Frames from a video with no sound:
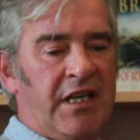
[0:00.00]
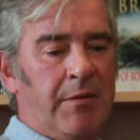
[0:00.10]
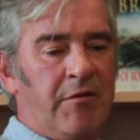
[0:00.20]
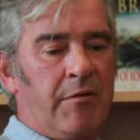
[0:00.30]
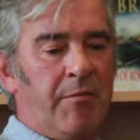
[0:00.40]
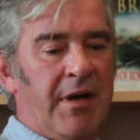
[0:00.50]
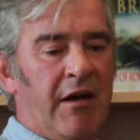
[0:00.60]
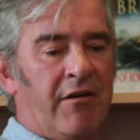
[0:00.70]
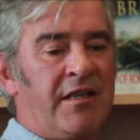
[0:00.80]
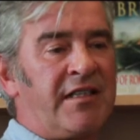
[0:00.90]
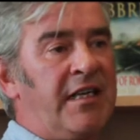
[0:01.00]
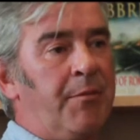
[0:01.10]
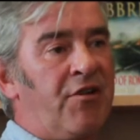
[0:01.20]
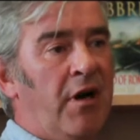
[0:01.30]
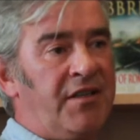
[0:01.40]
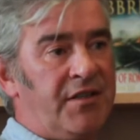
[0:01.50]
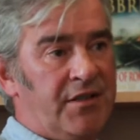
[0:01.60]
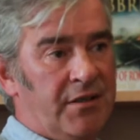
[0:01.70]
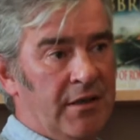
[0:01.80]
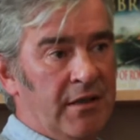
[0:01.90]
keep them in power at any
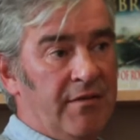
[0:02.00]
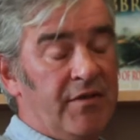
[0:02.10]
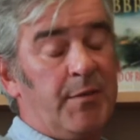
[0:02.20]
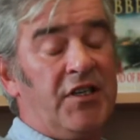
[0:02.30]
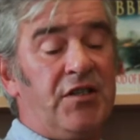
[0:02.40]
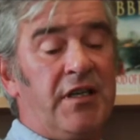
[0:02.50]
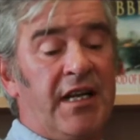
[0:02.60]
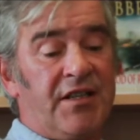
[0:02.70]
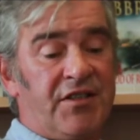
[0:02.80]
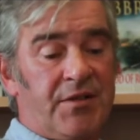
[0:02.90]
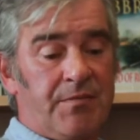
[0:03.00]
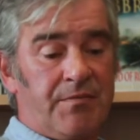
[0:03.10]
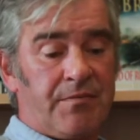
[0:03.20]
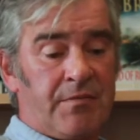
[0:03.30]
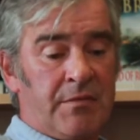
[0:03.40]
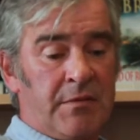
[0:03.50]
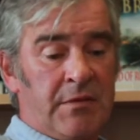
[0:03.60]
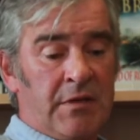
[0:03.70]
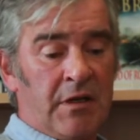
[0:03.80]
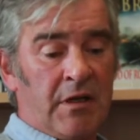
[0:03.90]
price. Vespasian gets
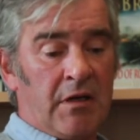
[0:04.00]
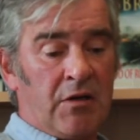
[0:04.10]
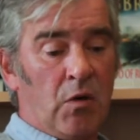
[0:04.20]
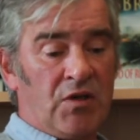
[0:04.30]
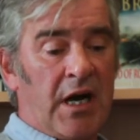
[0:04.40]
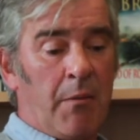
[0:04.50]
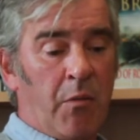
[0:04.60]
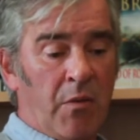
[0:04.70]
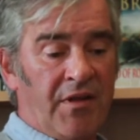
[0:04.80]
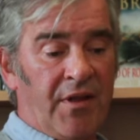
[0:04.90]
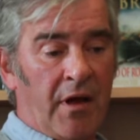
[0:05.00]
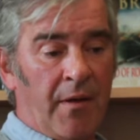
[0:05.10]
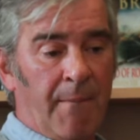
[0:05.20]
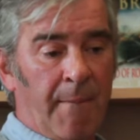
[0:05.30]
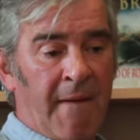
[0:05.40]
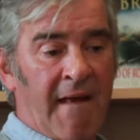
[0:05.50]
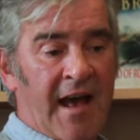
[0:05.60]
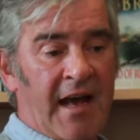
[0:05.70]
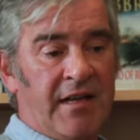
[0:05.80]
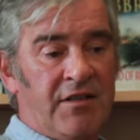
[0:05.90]
caught up with her
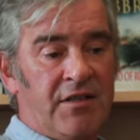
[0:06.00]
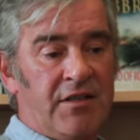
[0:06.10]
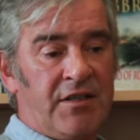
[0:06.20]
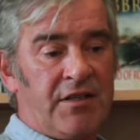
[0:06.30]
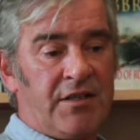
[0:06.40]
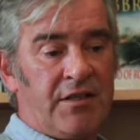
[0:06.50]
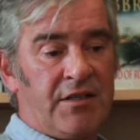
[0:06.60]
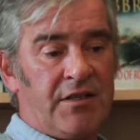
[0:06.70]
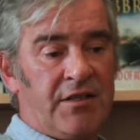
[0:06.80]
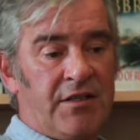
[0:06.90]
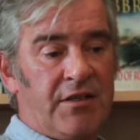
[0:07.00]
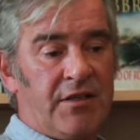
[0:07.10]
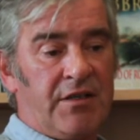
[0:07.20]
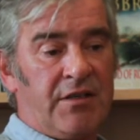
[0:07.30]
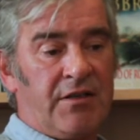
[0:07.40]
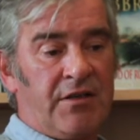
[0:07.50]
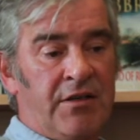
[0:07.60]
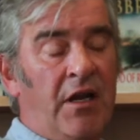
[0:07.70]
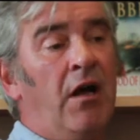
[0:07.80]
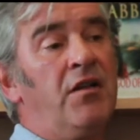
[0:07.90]
and
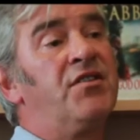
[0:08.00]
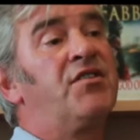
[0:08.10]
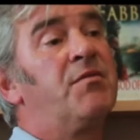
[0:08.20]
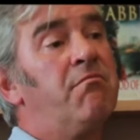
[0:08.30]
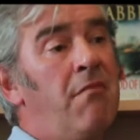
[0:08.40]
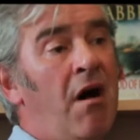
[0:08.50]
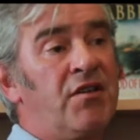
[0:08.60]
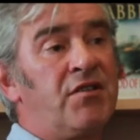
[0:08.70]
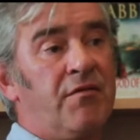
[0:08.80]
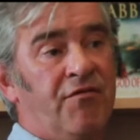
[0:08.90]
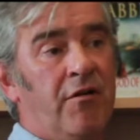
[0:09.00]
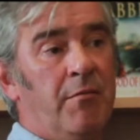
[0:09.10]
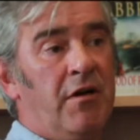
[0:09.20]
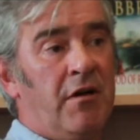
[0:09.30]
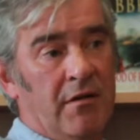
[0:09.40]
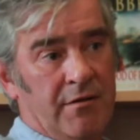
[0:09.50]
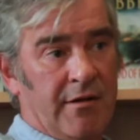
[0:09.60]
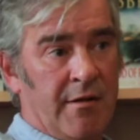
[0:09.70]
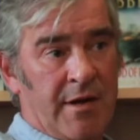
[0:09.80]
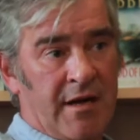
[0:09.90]
learns much from her
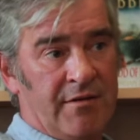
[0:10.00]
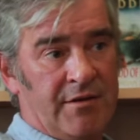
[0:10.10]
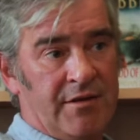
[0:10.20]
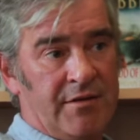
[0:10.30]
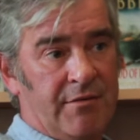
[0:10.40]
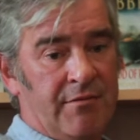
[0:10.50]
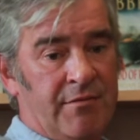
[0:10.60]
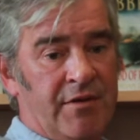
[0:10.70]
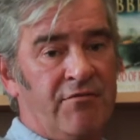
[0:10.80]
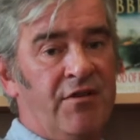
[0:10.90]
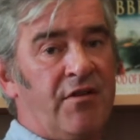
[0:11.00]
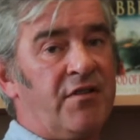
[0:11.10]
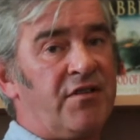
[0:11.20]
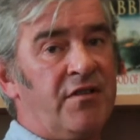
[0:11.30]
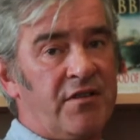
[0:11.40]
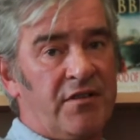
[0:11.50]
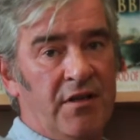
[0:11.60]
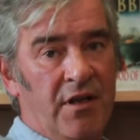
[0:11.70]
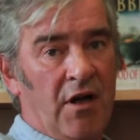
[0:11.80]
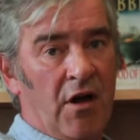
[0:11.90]
about the
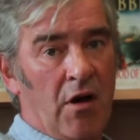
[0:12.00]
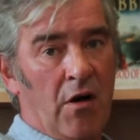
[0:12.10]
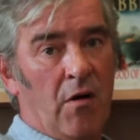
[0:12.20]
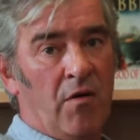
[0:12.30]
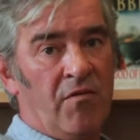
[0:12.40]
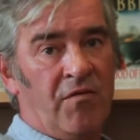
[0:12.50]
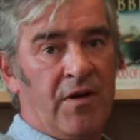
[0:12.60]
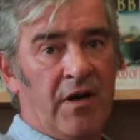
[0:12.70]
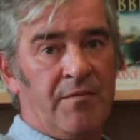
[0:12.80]
ruthlessness of